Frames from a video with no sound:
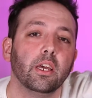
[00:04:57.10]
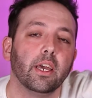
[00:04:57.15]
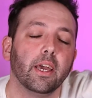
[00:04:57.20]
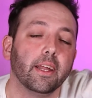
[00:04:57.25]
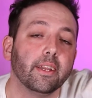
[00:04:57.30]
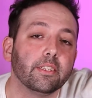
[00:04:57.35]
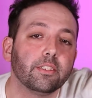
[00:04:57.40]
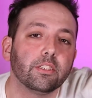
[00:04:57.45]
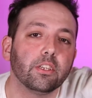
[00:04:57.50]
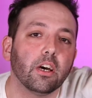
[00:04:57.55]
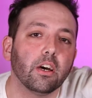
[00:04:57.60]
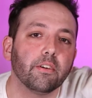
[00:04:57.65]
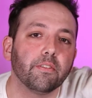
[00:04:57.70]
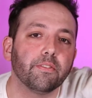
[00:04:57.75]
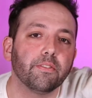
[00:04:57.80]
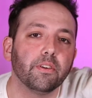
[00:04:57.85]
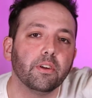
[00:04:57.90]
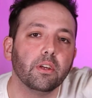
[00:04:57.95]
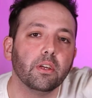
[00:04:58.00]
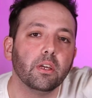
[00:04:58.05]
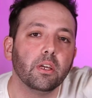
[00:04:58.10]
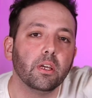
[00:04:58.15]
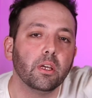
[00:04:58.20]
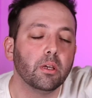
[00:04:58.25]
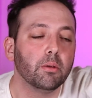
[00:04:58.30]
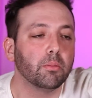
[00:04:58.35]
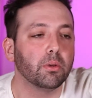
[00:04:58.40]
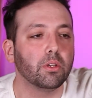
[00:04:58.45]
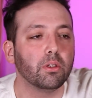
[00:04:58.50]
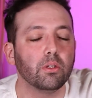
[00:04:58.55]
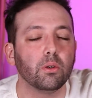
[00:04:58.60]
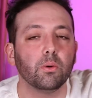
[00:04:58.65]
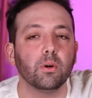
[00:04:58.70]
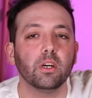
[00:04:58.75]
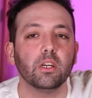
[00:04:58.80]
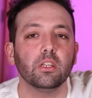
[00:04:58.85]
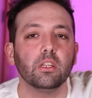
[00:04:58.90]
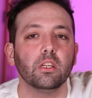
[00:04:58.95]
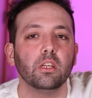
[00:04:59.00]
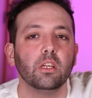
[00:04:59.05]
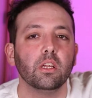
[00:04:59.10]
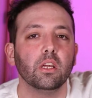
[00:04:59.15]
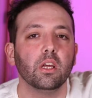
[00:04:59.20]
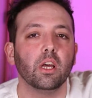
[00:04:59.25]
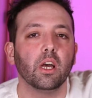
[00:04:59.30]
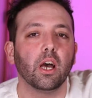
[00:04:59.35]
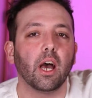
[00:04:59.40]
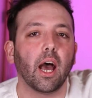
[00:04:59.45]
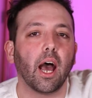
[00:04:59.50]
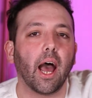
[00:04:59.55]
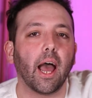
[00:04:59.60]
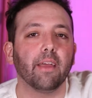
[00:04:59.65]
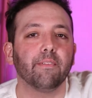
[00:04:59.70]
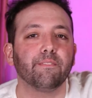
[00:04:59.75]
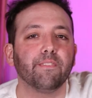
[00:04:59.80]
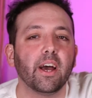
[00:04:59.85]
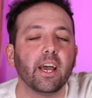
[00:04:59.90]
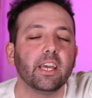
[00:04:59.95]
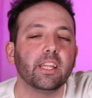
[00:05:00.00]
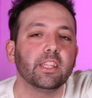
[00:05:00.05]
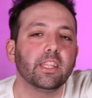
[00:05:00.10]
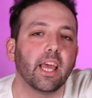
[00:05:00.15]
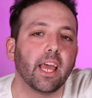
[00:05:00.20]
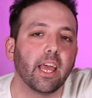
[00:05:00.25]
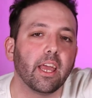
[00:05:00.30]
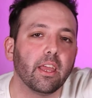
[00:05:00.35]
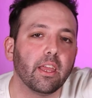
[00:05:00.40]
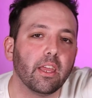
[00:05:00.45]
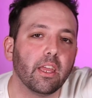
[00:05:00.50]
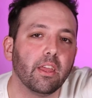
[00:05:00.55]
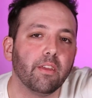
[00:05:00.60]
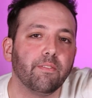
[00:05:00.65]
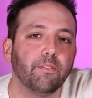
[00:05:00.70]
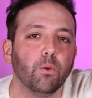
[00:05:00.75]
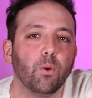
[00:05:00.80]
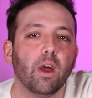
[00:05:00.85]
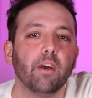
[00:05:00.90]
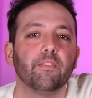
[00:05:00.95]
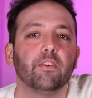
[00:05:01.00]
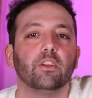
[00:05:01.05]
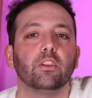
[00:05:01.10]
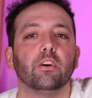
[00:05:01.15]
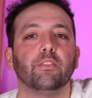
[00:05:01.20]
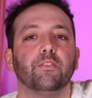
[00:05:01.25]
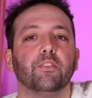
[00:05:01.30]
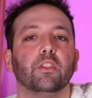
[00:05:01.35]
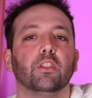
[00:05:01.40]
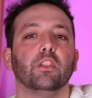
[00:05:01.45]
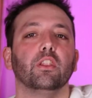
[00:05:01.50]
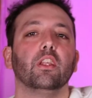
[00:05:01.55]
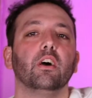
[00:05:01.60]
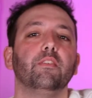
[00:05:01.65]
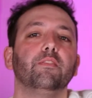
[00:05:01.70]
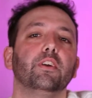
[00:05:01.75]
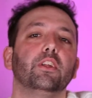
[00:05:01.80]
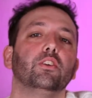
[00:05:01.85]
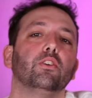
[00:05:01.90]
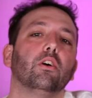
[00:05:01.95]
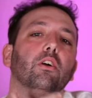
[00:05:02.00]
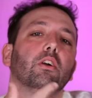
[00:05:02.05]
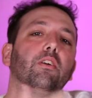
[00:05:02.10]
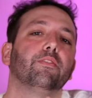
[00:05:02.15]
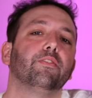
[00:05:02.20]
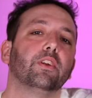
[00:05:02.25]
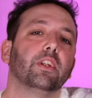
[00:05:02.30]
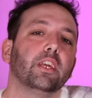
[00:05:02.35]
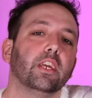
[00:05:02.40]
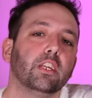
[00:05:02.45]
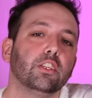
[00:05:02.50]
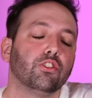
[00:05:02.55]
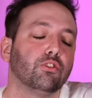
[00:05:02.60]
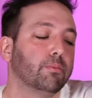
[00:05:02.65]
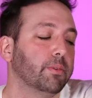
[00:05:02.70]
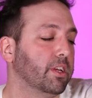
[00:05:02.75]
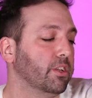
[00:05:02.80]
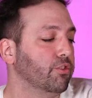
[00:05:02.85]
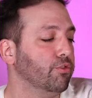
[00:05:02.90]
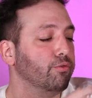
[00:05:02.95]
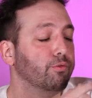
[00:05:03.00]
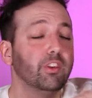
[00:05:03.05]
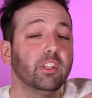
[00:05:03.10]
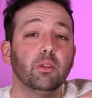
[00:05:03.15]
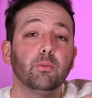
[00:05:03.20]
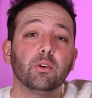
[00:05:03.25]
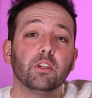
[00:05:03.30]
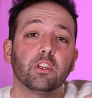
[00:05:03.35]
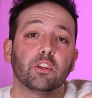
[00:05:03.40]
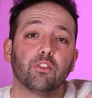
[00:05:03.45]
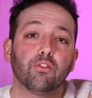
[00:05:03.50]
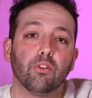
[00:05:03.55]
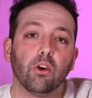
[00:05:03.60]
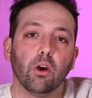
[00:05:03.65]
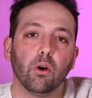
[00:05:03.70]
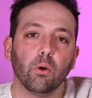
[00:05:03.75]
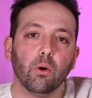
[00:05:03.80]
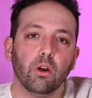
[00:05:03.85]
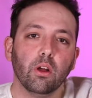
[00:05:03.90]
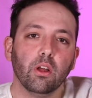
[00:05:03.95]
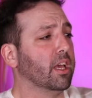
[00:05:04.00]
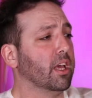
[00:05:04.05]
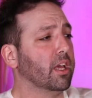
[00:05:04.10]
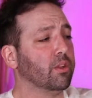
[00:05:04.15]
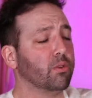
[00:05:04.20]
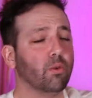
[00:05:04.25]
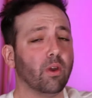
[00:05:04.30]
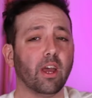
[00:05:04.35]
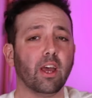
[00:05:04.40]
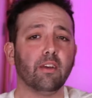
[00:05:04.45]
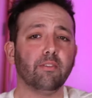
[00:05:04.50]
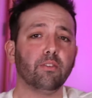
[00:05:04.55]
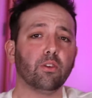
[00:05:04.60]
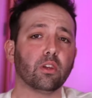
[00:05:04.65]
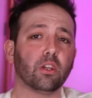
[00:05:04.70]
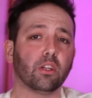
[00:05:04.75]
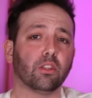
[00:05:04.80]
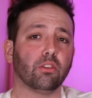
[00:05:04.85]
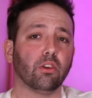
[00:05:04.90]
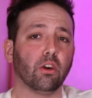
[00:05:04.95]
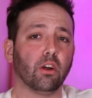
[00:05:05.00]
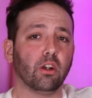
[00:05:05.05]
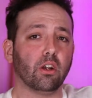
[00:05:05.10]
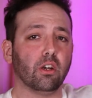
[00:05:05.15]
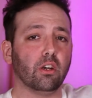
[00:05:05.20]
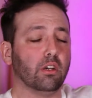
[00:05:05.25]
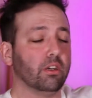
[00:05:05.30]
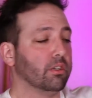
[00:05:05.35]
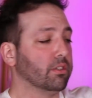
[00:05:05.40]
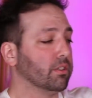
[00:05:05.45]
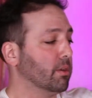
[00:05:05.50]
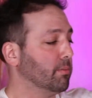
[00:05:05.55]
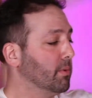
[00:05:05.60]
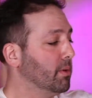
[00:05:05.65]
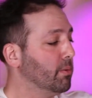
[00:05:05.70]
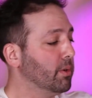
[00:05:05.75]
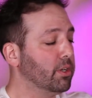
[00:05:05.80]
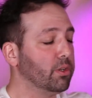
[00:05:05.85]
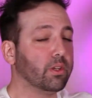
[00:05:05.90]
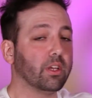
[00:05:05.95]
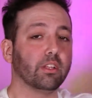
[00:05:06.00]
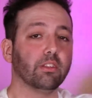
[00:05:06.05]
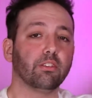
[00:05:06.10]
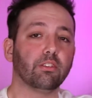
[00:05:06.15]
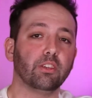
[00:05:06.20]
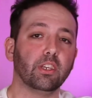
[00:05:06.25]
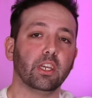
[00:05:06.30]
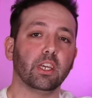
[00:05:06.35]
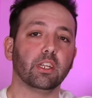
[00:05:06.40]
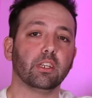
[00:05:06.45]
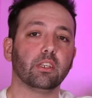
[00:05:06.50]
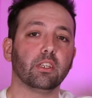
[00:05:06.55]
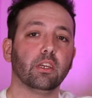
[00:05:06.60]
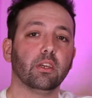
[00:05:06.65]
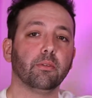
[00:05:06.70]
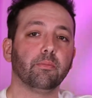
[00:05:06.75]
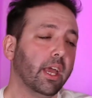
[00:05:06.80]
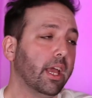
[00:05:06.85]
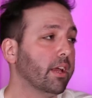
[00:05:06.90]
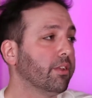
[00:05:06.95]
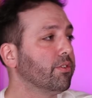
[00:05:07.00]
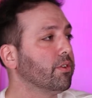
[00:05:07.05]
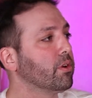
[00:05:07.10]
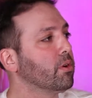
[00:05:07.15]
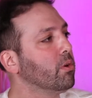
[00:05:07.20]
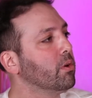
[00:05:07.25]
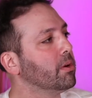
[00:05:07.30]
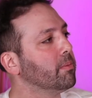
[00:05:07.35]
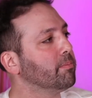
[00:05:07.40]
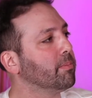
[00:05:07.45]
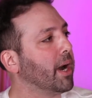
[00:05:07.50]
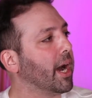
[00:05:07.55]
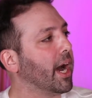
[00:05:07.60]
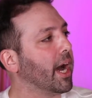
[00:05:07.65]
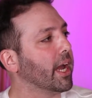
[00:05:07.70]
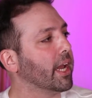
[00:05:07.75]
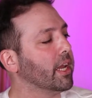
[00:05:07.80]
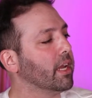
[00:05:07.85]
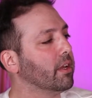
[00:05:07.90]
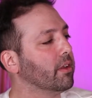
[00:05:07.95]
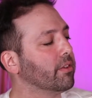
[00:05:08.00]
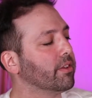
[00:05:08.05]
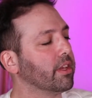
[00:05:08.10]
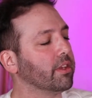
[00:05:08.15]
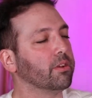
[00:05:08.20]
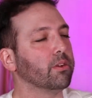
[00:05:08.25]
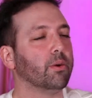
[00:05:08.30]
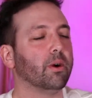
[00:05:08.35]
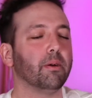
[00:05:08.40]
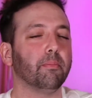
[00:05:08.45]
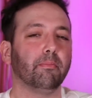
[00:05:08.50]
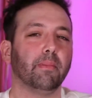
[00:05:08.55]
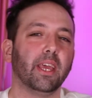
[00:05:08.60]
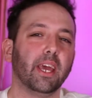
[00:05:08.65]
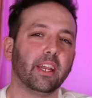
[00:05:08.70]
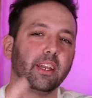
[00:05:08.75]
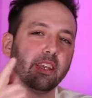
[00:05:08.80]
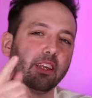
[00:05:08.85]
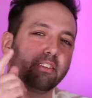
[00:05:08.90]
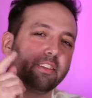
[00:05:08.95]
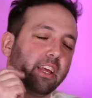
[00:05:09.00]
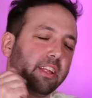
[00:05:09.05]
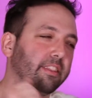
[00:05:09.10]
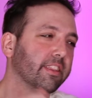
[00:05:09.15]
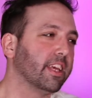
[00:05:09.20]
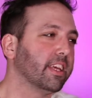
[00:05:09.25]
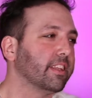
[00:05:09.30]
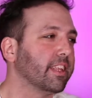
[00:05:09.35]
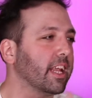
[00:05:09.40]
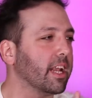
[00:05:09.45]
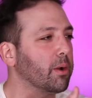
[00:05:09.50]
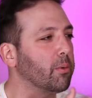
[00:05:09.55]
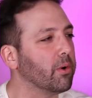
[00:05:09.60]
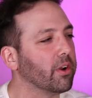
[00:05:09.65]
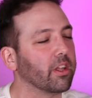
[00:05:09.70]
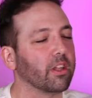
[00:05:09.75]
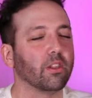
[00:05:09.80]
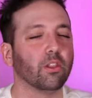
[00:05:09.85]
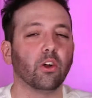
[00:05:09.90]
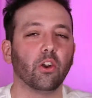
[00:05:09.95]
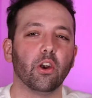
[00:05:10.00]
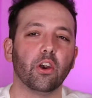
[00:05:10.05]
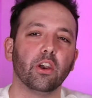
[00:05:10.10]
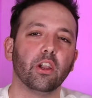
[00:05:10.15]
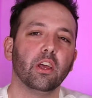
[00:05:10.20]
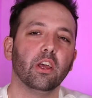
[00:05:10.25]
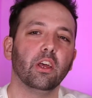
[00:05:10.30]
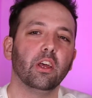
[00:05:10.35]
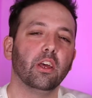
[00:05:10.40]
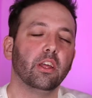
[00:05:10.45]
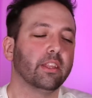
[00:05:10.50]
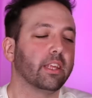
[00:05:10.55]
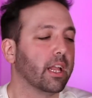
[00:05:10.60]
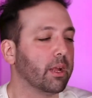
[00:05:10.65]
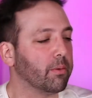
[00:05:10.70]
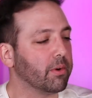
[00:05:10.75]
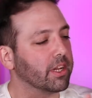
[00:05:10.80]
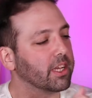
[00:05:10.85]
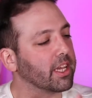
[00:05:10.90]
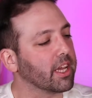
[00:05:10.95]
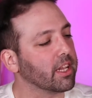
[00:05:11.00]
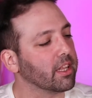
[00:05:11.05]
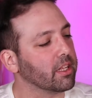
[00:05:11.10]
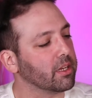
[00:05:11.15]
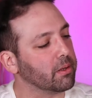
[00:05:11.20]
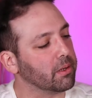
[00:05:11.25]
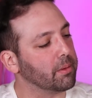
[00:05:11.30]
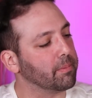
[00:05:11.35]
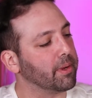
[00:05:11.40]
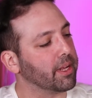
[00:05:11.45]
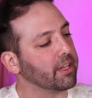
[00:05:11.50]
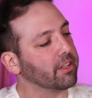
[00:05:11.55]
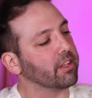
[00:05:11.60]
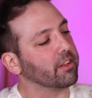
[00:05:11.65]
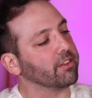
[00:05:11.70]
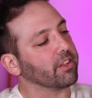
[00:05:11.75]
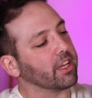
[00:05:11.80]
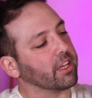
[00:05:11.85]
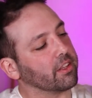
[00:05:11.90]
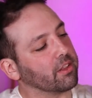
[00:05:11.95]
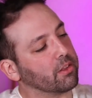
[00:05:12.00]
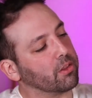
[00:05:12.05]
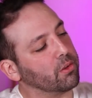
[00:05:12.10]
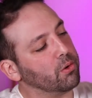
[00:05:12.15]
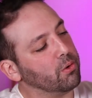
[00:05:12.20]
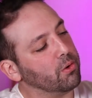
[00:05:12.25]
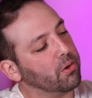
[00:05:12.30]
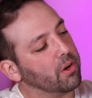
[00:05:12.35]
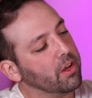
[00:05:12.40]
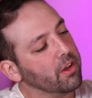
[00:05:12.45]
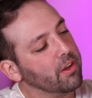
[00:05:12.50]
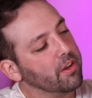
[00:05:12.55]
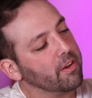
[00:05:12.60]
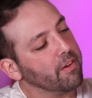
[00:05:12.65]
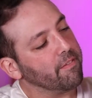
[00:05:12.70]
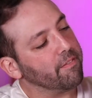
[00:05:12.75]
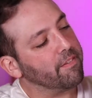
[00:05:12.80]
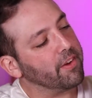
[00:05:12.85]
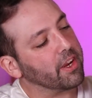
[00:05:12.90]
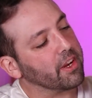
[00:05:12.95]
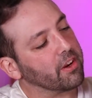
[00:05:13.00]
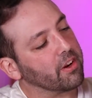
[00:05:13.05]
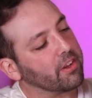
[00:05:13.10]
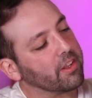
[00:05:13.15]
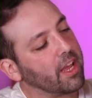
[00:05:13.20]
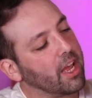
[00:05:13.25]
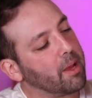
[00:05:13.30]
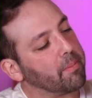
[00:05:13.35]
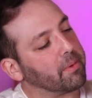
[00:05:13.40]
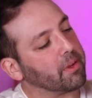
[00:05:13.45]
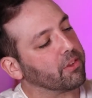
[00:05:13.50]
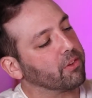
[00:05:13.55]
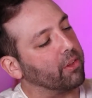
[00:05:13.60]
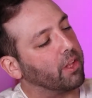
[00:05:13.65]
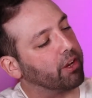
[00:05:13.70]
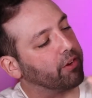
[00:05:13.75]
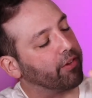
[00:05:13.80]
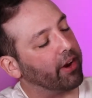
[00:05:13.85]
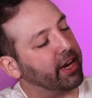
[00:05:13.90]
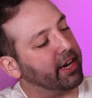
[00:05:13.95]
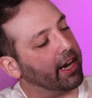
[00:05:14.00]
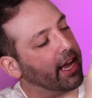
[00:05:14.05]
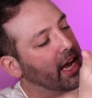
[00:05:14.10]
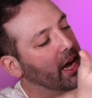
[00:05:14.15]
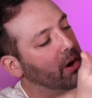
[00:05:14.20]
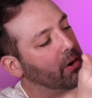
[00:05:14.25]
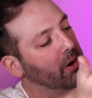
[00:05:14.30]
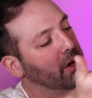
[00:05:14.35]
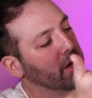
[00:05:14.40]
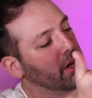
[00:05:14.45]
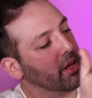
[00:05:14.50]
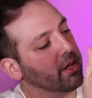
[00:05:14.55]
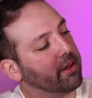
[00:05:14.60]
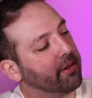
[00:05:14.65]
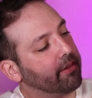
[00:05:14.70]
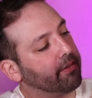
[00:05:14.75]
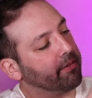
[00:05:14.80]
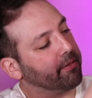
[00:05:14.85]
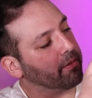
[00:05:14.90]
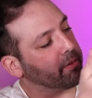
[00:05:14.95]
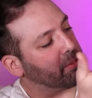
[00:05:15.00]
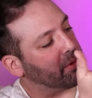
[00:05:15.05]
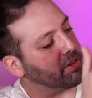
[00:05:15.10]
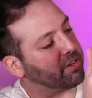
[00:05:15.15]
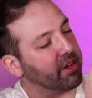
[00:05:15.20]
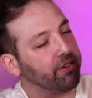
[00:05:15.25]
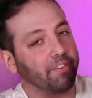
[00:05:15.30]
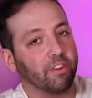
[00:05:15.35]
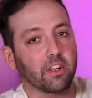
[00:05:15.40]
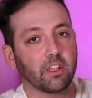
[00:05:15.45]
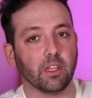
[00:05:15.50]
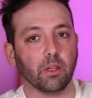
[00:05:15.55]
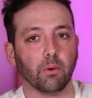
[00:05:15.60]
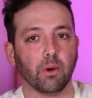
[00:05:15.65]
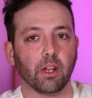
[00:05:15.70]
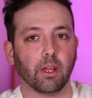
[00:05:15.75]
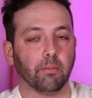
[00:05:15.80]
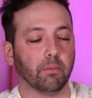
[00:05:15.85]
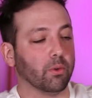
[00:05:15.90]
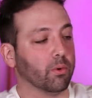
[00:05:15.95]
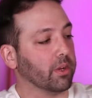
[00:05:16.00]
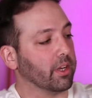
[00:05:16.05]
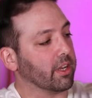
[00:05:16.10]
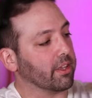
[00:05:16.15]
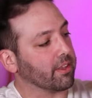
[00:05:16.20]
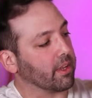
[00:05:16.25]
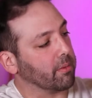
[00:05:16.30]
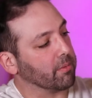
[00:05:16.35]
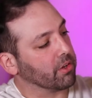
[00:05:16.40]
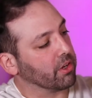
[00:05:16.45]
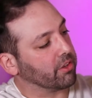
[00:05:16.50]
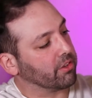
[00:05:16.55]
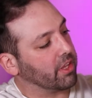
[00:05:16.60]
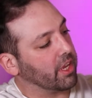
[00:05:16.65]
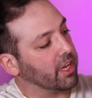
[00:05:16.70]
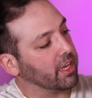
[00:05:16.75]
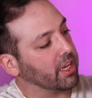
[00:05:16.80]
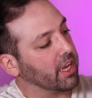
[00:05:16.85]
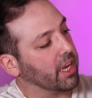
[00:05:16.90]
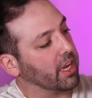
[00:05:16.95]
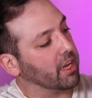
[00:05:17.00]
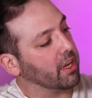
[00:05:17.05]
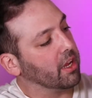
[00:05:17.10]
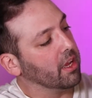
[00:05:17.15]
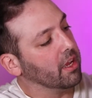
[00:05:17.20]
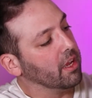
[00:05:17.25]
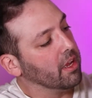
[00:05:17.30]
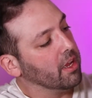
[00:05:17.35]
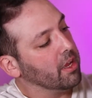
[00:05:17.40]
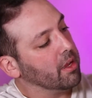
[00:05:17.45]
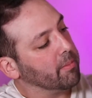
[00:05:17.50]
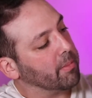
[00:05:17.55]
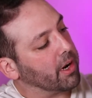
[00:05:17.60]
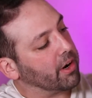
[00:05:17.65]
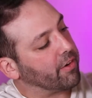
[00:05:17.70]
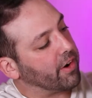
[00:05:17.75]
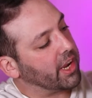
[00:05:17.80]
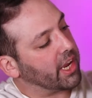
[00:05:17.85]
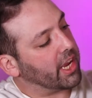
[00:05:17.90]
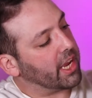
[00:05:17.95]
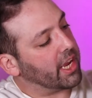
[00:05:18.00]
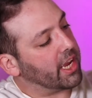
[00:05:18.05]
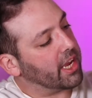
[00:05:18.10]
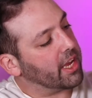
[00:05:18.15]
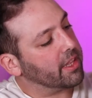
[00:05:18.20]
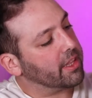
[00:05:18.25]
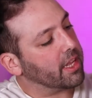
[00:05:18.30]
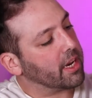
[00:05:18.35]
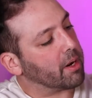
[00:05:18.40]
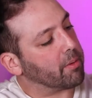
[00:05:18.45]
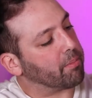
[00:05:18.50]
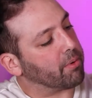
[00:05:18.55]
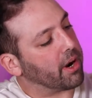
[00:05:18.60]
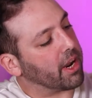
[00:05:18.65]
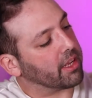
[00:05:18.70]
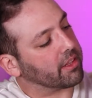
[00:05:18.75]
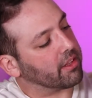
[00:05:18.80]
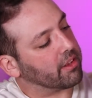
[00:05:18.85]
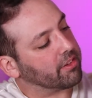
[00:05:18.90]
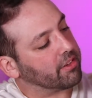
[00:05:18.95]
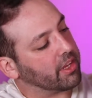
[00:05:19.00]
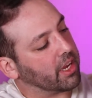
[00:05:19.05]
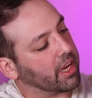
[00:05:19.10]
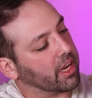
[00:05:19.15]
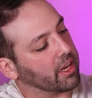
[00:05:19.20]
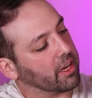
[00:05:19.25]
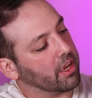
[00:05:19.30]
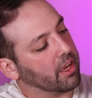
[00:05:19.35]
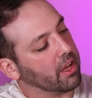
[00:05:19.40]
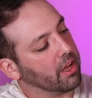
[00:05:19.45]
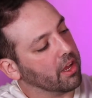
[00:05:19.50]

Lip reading: And it's tough. But you know what? I find that if you have enough love in your heart for the instrument and you really want to grow, and you have your guitar somewhere where you can see it, as you're going by, you say, you know what, man, there's that thing that I want to learn, that I want to get a little bit better. There's like 2-finger tapping. So like right now, specifically what I'm doing is I'm just taking my right hand and I'm practicing